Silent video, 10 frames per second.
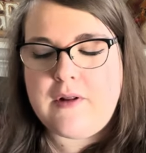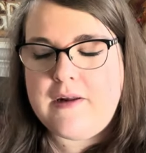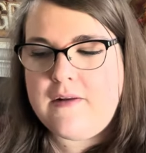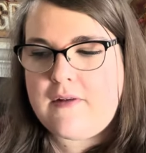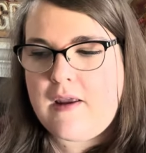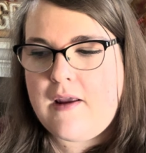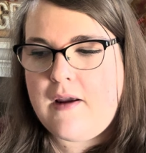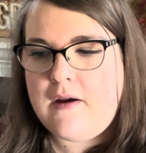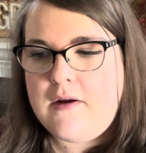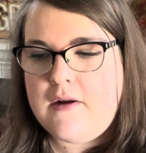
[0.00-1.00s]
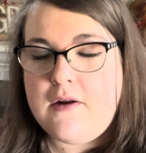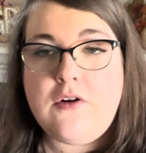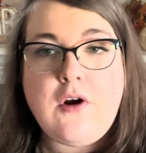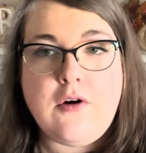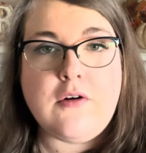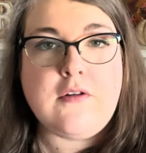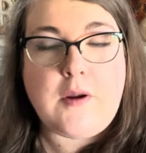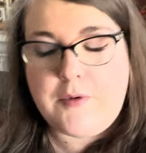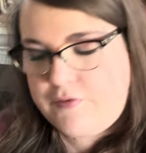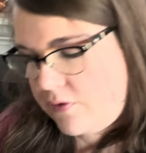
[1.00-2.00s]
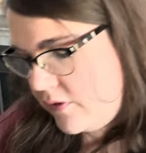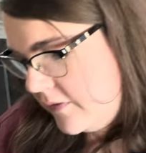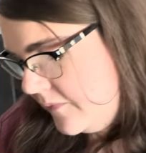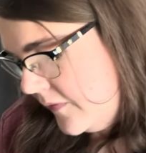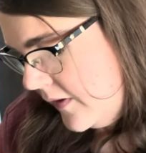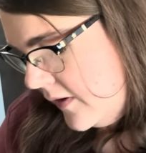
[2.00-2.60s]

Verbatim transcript: It is a tart summer floral.